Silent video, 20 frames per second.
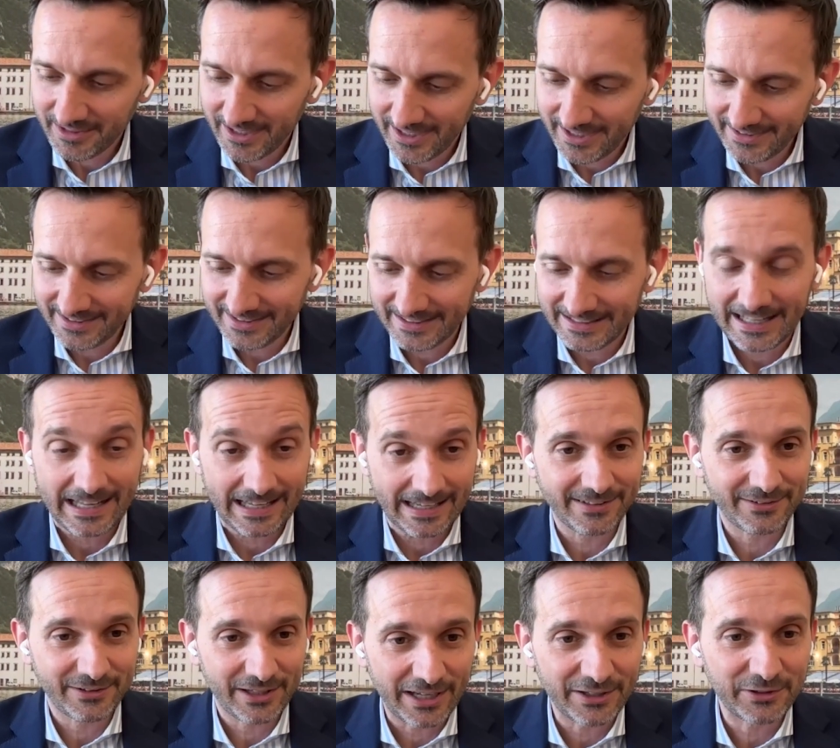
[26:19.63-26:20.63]
right? And
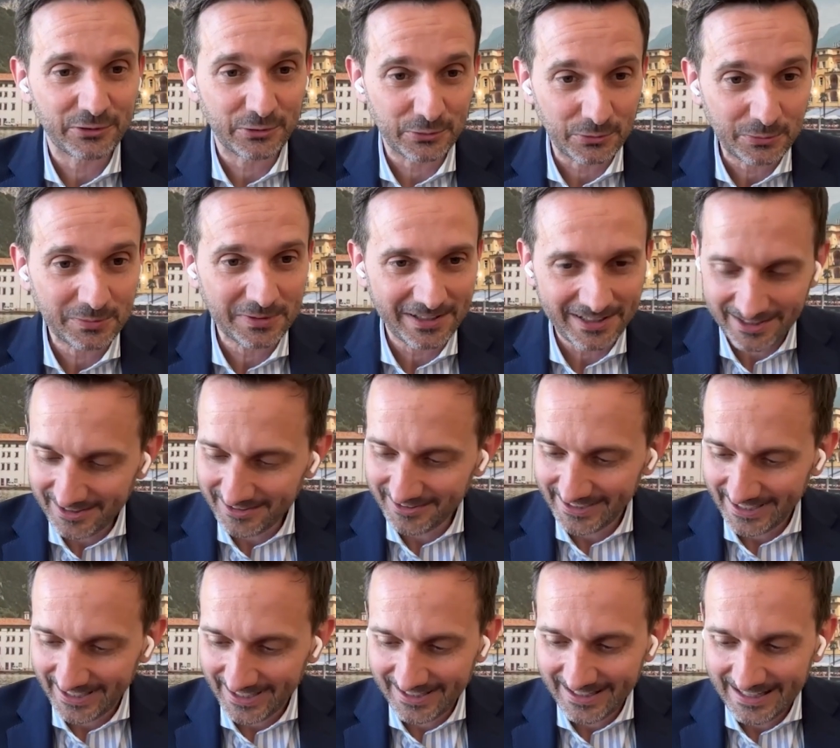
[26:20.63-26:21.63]
I do well,
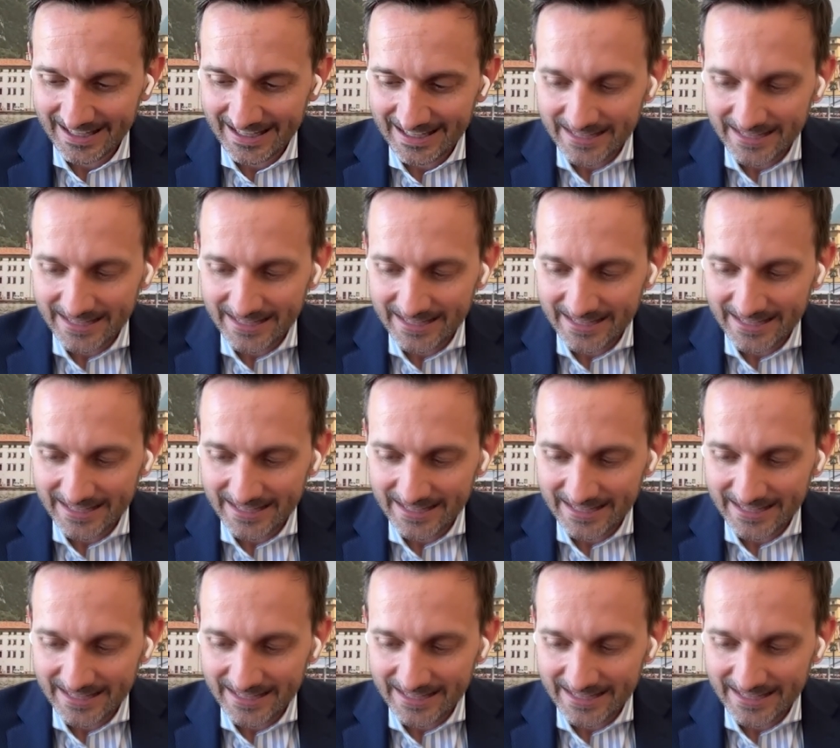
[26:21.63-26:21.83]
yeah.